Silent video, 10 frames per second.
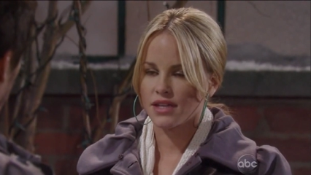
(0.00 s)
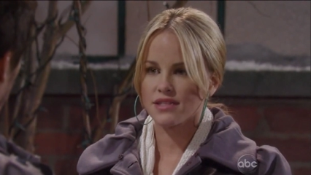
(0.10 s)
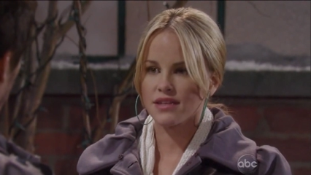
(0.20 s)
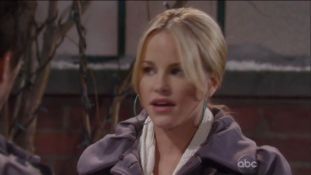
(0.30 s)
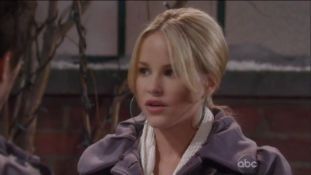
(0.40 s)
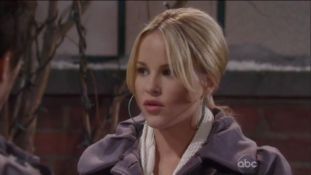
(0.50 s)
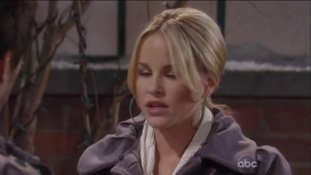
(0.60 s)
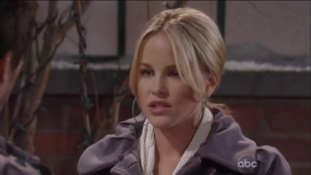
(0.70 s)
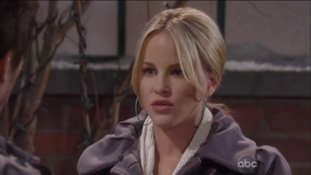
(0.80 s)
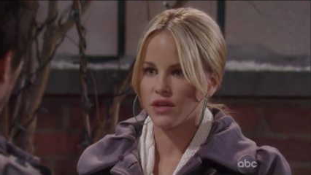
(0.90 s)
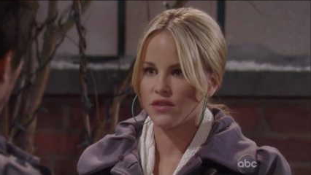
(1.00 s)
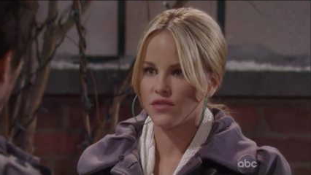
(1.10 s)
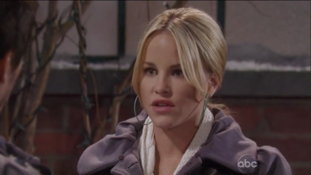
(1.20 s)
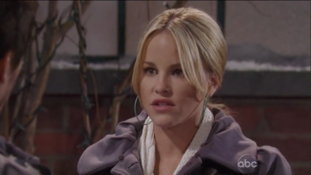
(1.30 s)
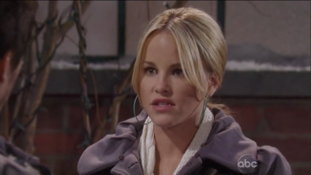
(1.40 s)
He's not going to. He
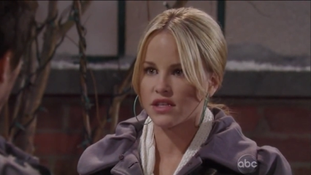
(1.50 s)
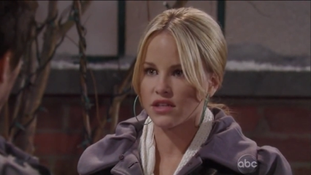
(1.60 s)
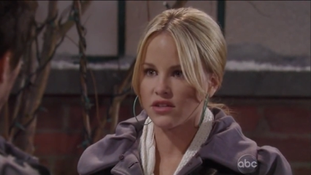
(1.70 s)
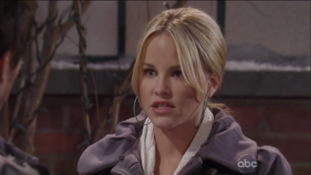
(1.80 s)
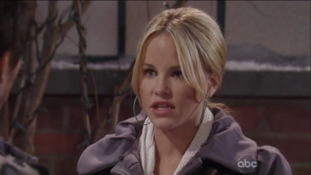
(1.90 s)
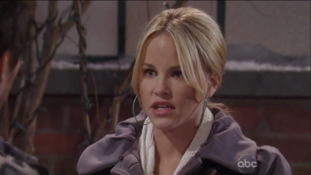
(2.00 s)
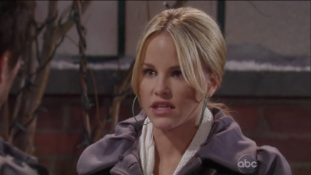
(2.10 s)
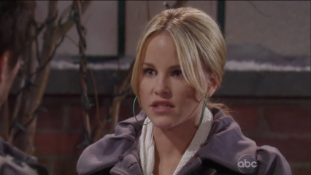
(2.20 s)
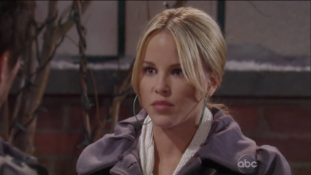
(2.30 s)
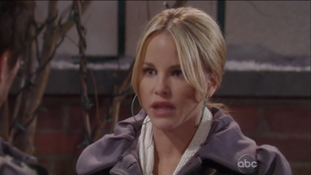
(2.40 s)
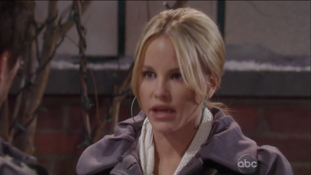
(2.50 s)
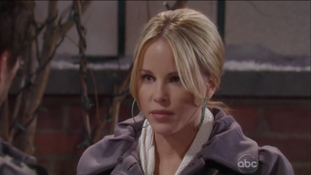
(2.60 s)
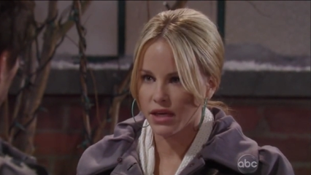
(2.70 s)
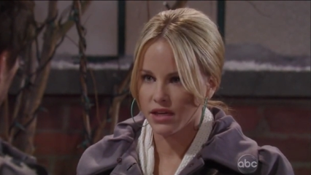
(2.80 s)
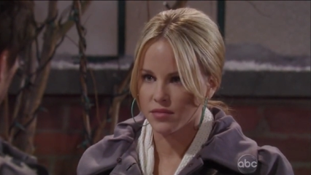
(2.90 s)
feels guilty. He's
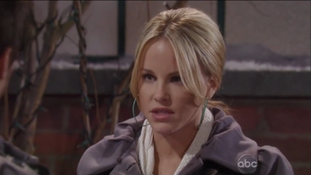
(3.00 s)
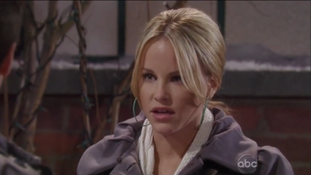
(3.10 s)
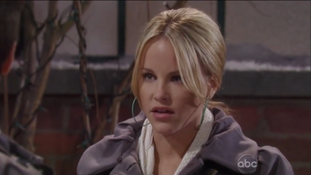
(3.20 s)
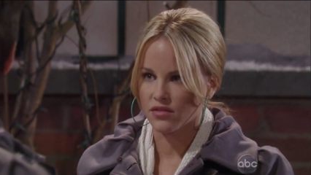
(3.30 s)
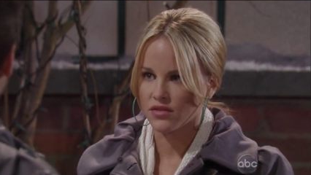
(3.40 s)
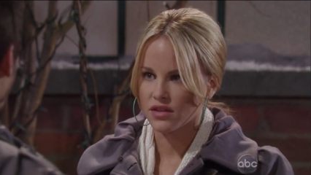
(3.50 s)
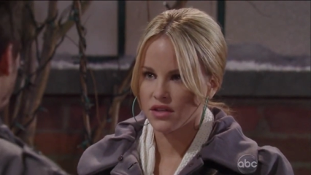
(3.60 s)
blaming himself.